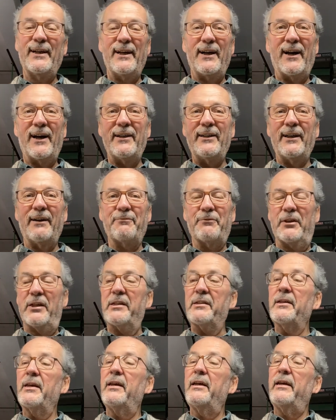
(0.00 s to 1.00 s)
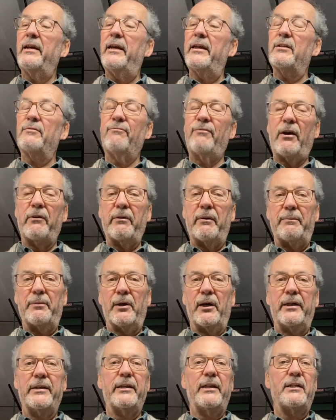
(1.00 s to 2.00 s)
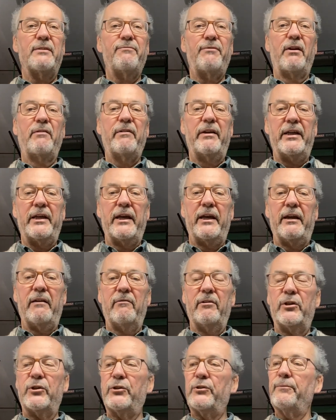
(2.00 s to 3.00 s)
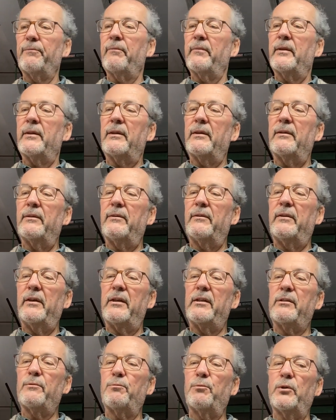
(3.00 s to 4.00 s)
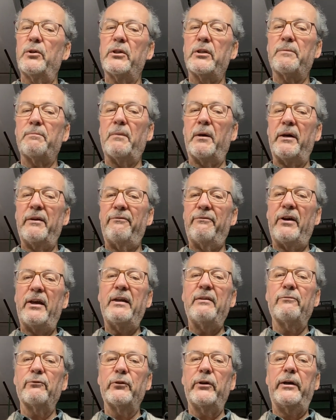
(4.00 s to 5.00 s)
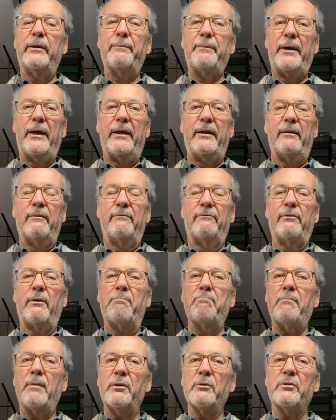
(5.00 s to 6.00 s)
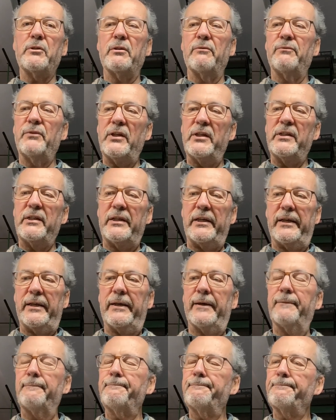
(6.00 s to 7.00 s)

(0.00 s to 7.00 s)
I love these. It's very bright. It's very garish. This was my favourite pen for most of this year,